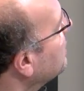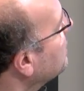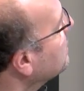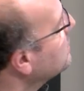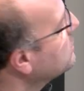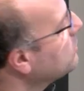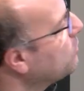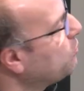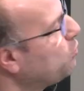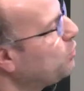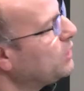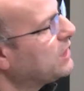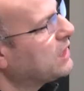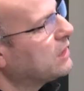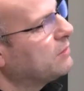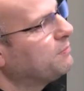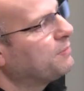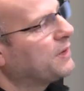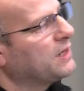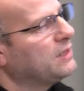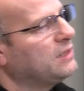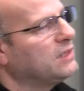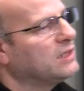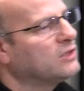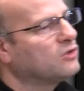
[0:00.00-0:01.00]
is, we can
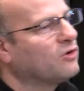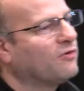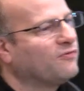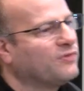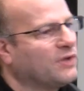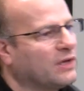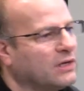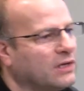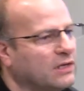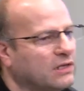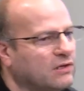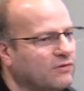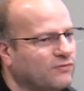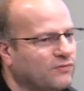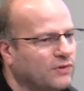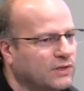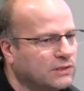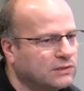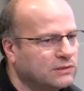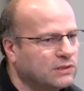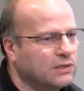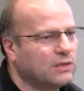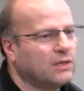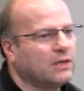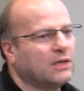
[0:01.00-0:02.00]
predict off-target
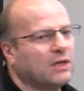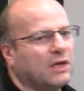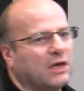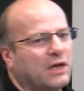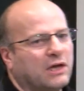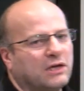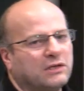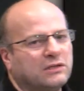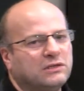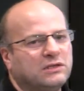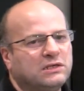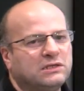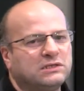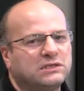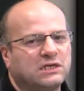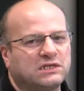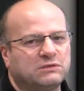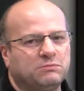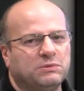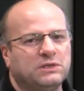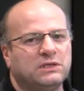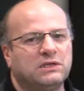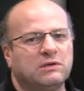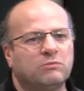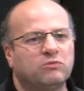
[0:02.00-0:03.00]
effects. And this
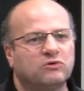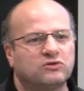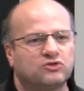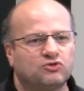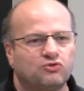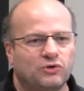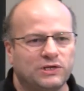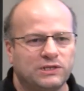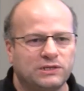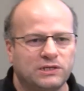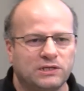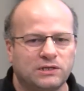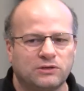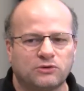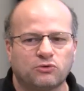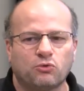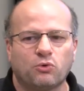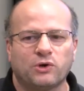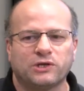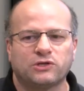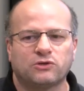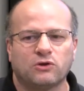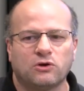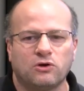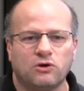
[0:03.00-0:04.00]
has been demonstrated
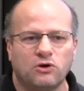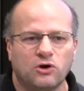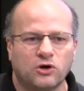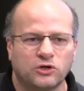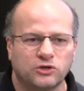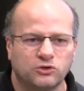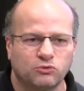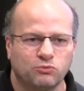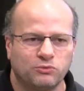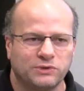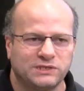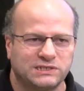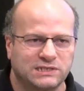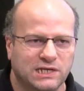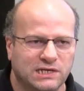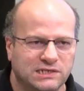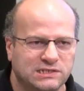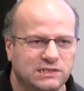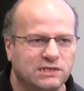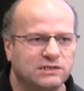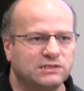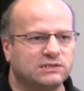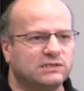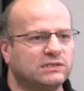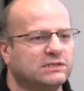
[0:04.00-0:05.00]
quite a lot with
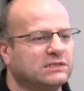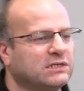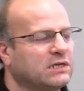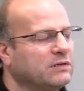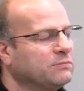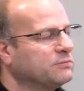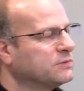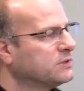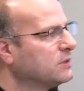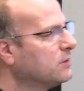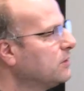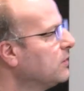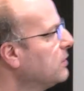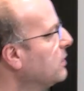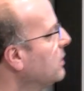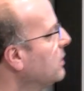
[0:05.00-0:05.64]
Cas9 systems.